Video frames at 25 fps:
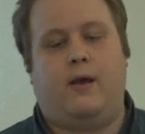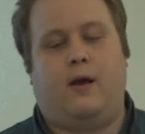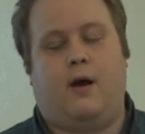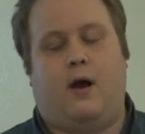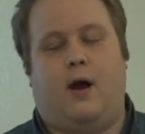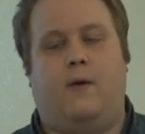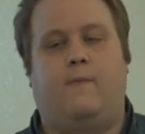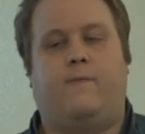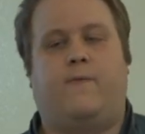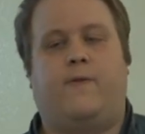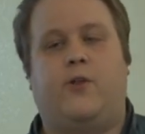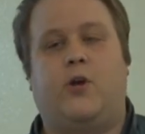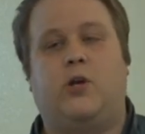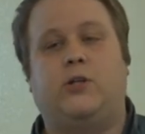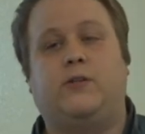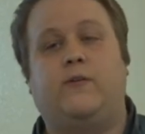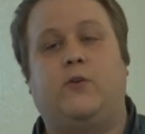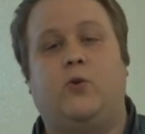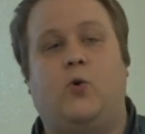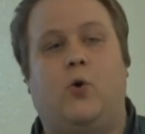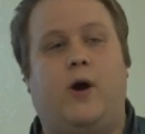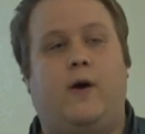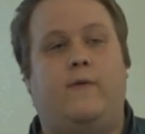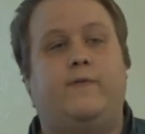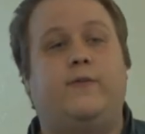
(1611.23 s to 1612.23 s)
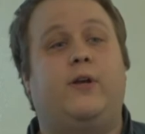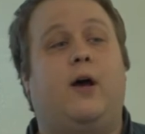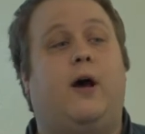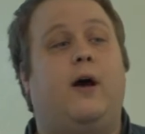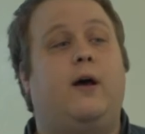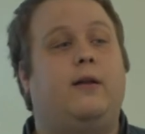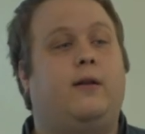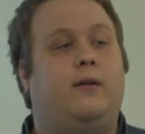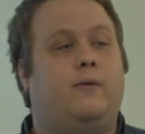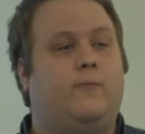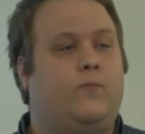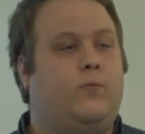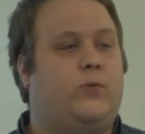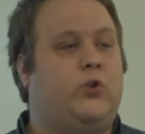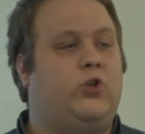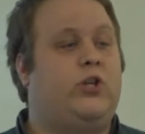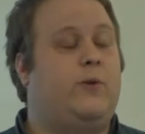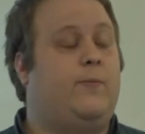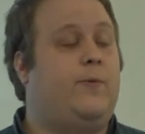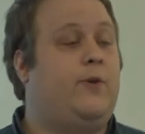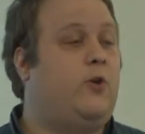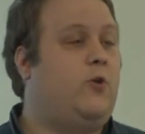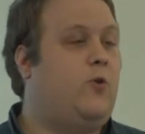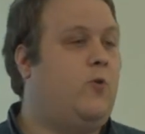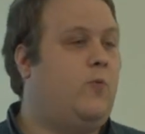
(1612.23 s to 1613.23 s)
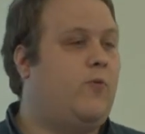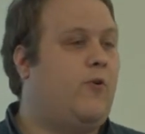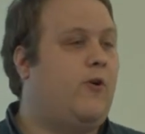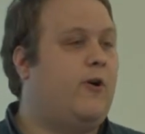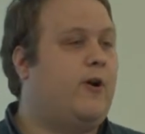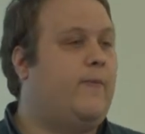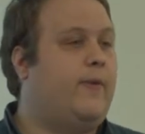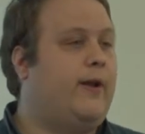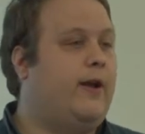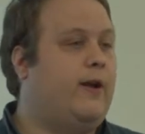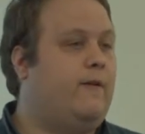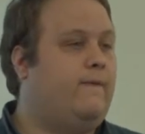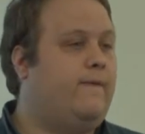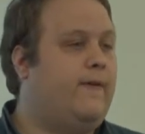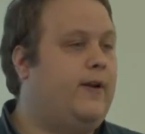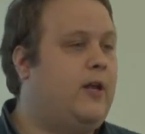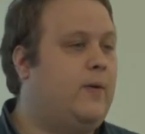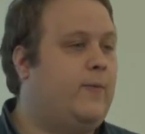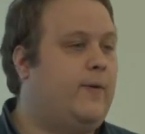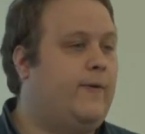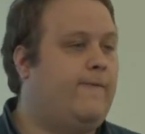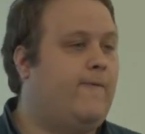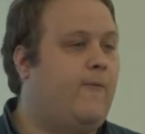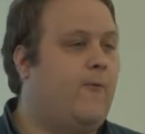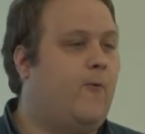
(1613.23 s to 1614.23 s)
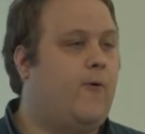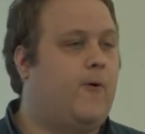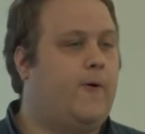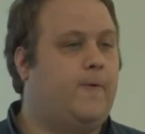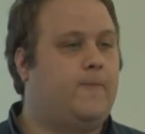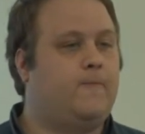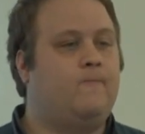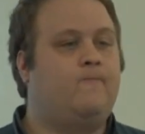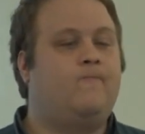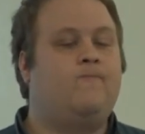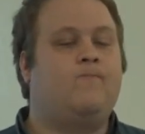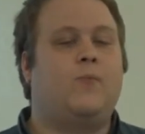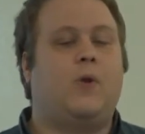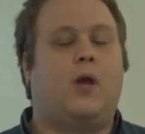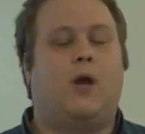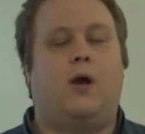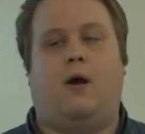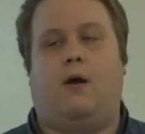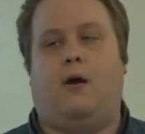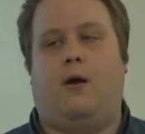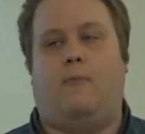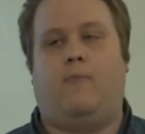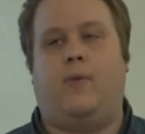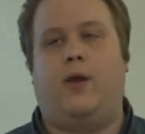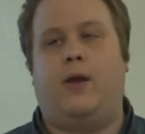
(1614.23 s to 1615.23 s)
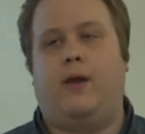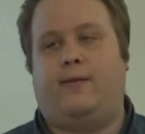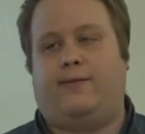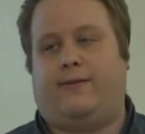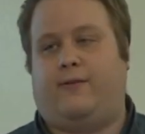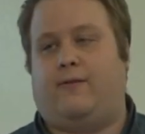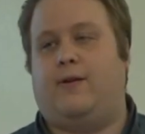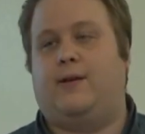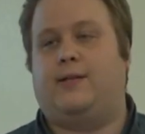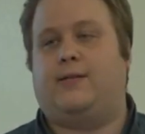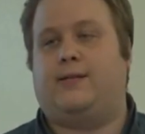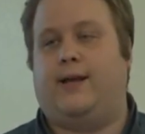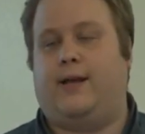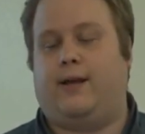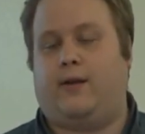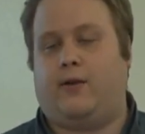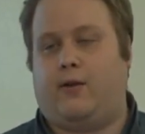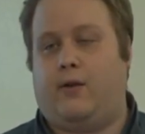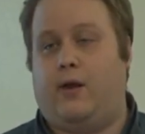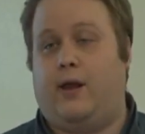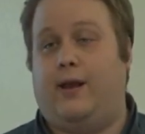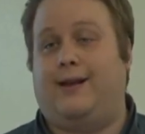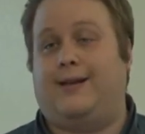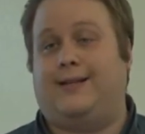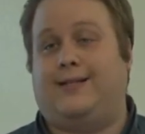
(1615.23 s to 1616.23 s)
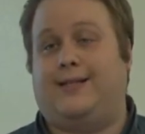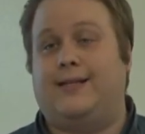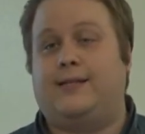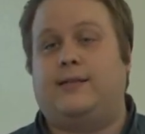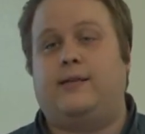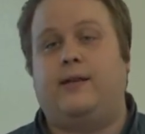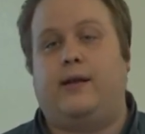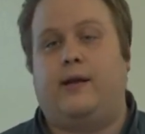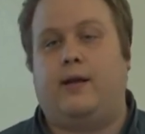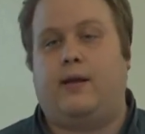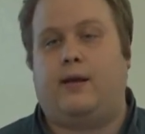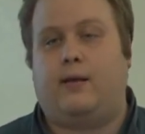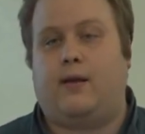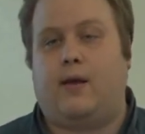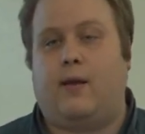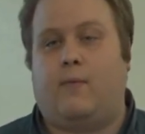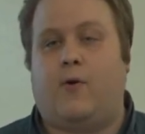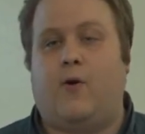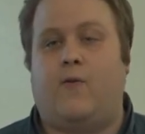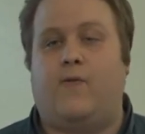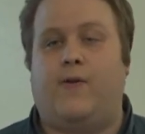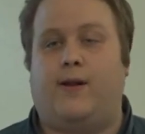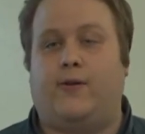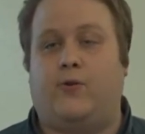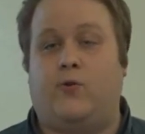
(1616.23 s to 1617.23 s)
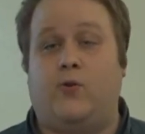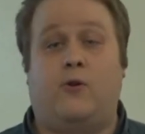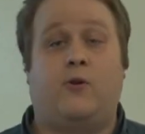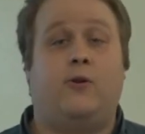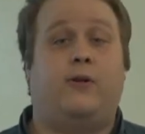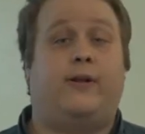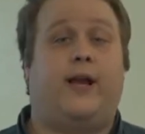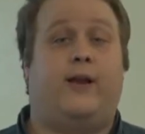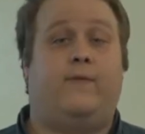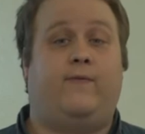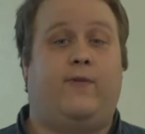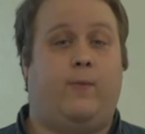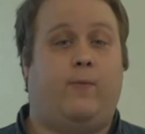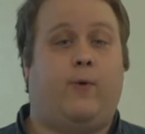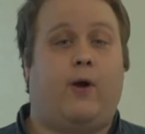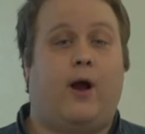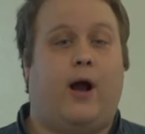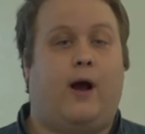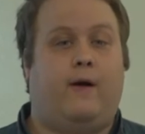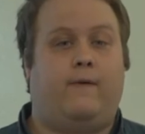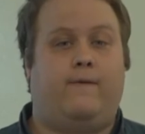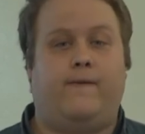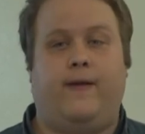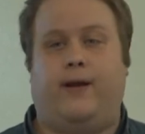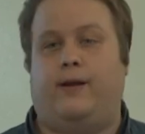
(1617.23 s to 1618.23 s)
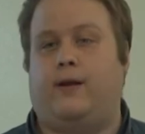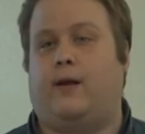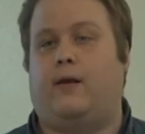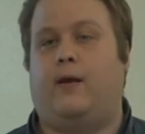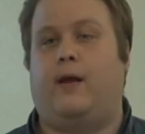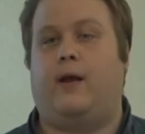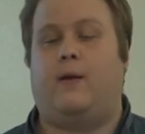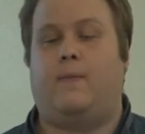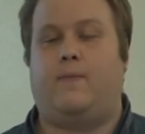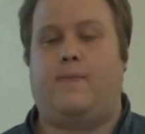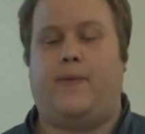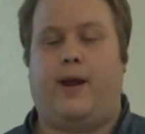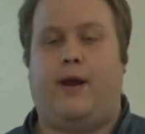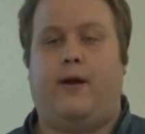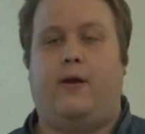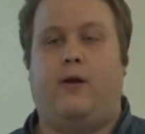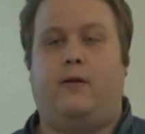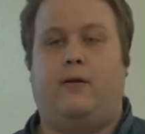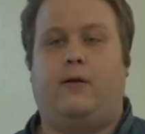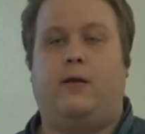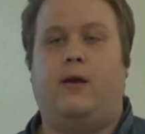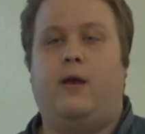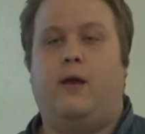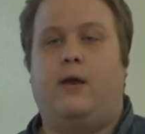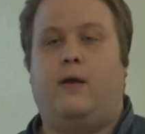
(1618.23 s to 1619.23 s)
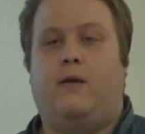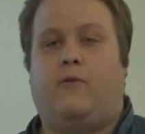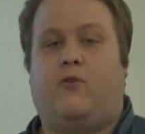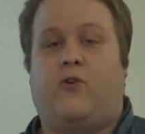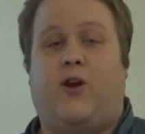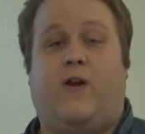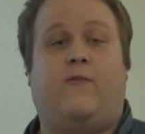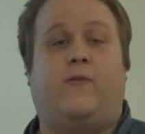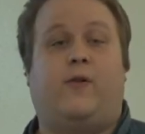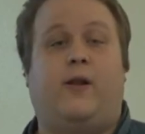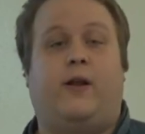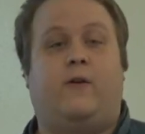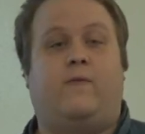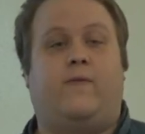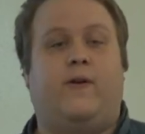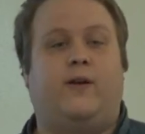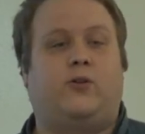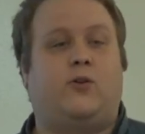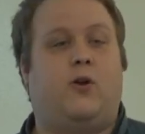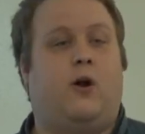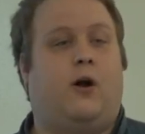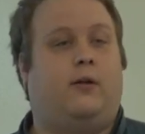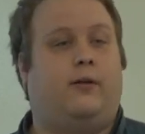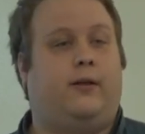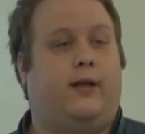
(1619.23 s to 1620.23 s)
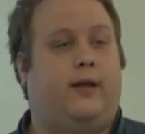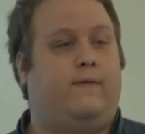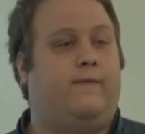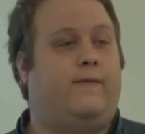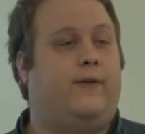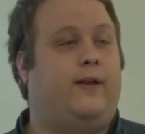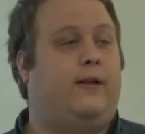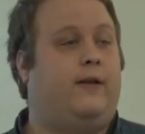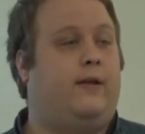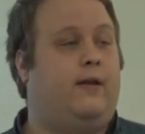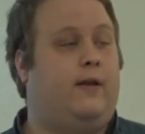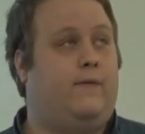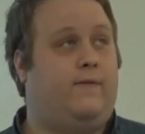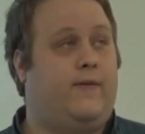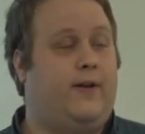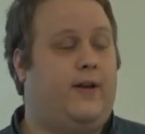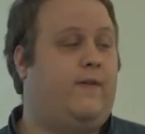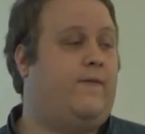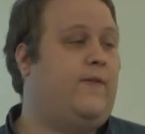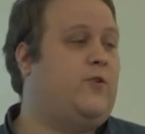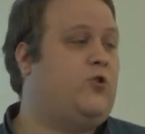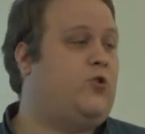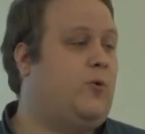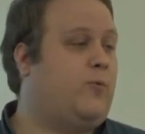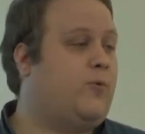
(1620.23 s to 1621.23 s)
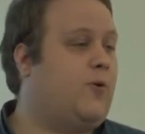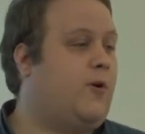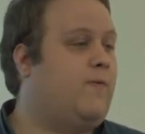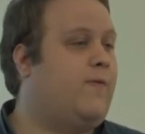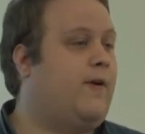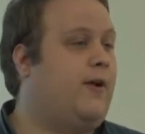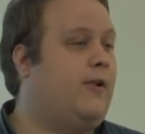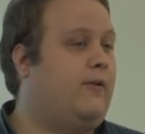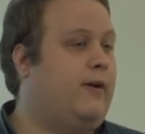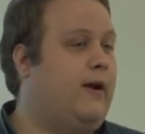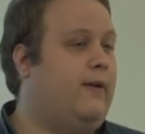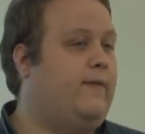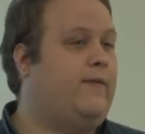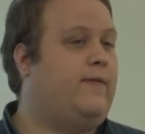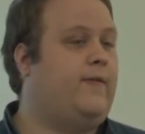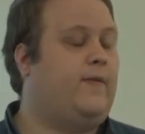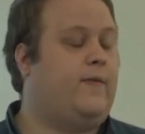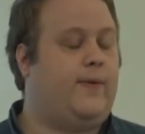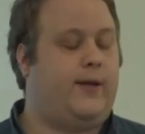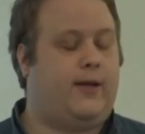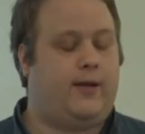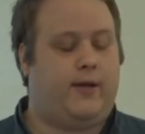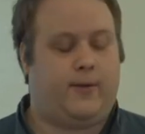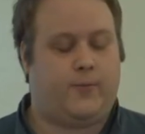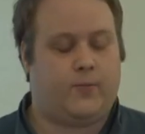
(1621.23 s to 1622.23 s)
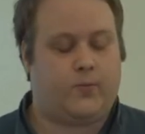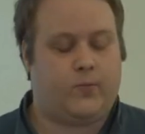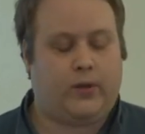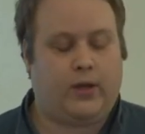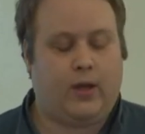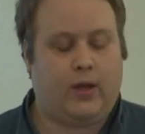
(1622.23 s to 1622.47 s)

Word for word: Um, for those of you who have done GPU programming on NVIDIA before, um, there is a, an existing profiling tool called NVProf and a, and a paired graphical interface called NVIDIA Visual Profiler, NVVP.